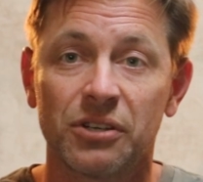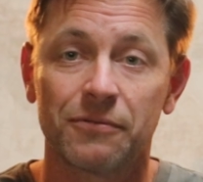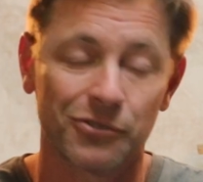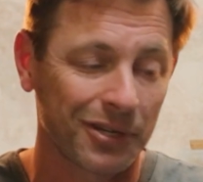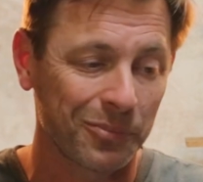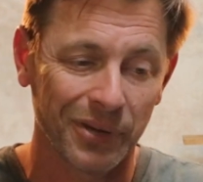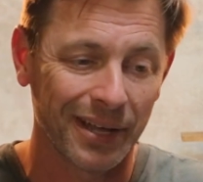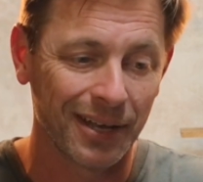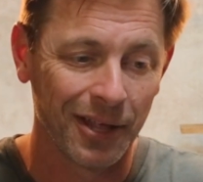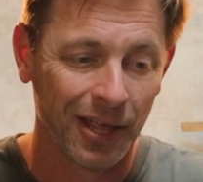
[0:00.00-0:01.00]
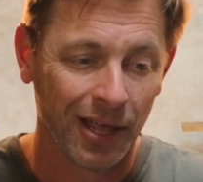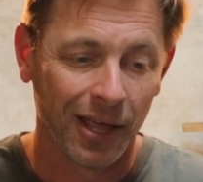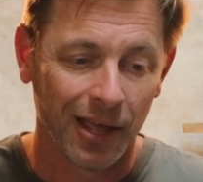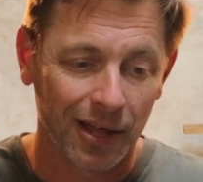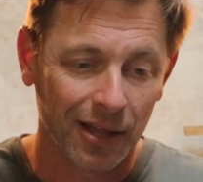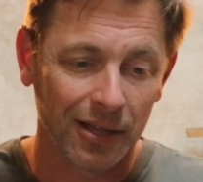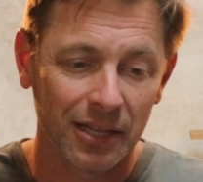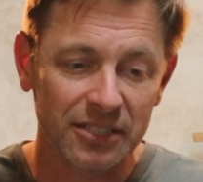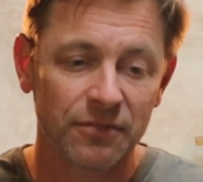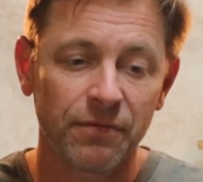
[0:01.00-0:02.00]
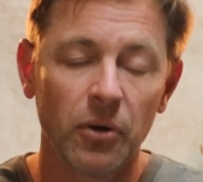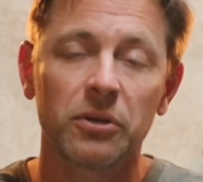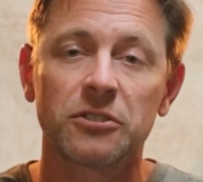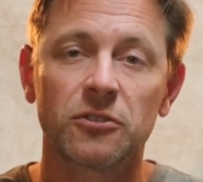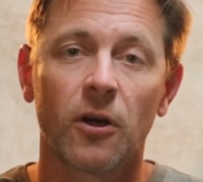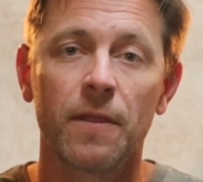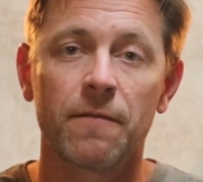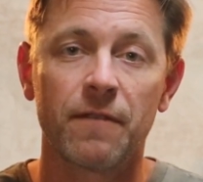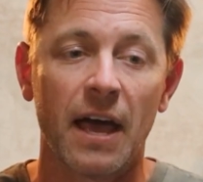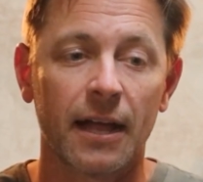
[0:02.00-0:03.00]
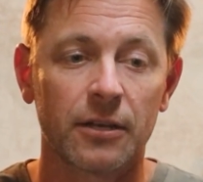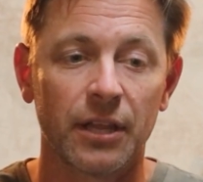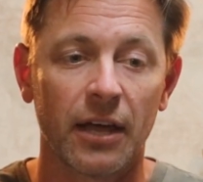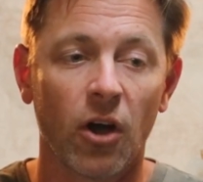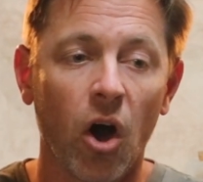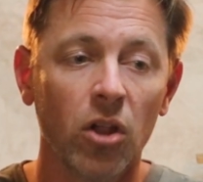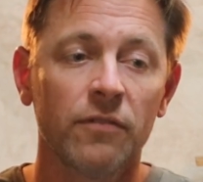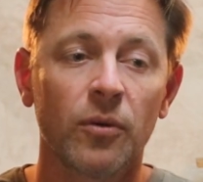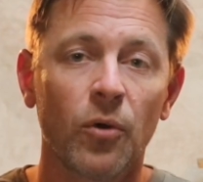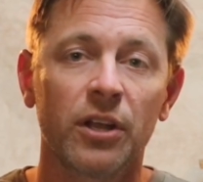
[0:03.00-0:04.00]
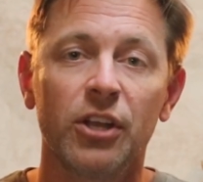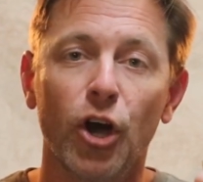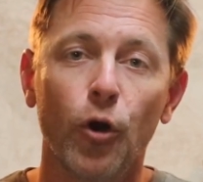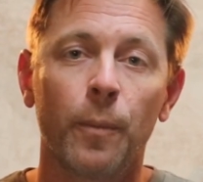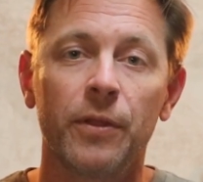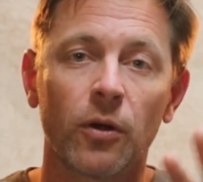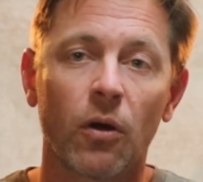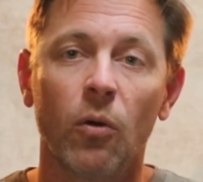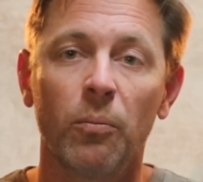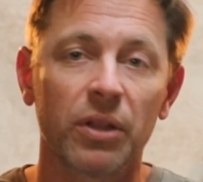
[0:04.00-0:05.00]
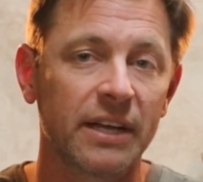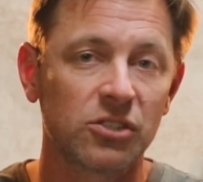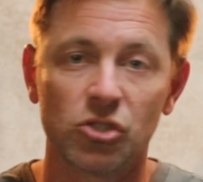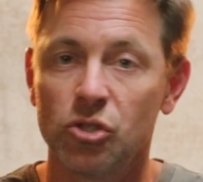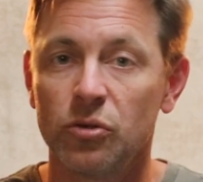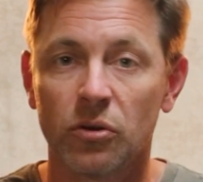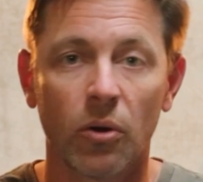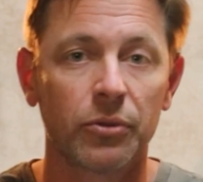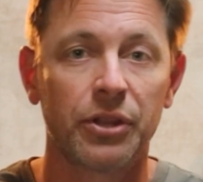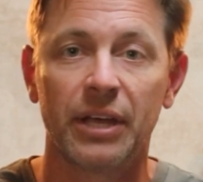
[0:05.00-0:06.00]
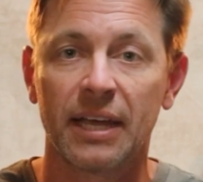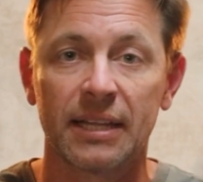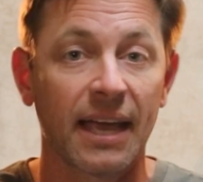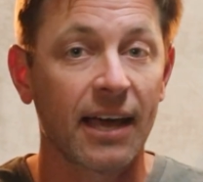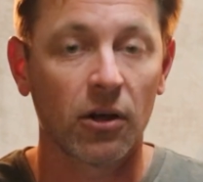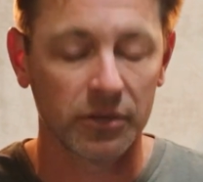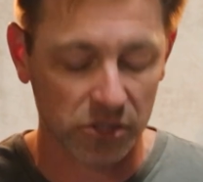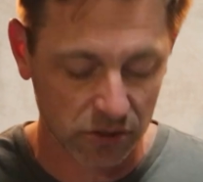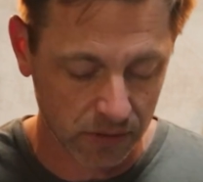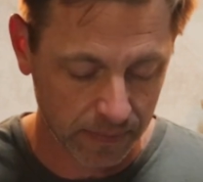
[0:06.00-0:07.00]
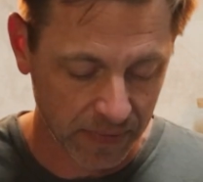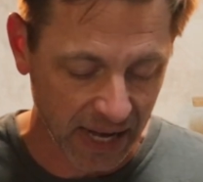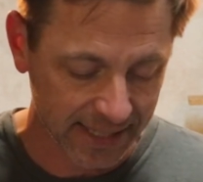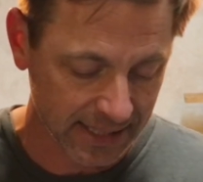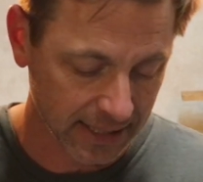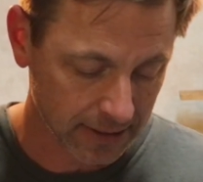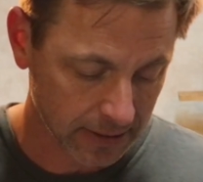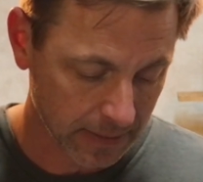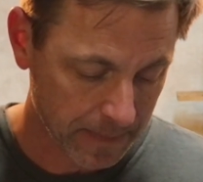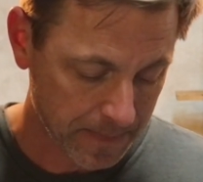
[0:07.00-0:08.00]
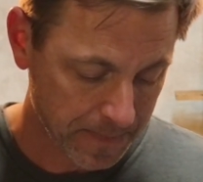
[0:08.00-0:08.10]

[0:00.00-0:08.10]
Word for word: Shift Drink, but let's focus on the fact that all of them wanted to open their own place, do their own thing. They had all these ideas.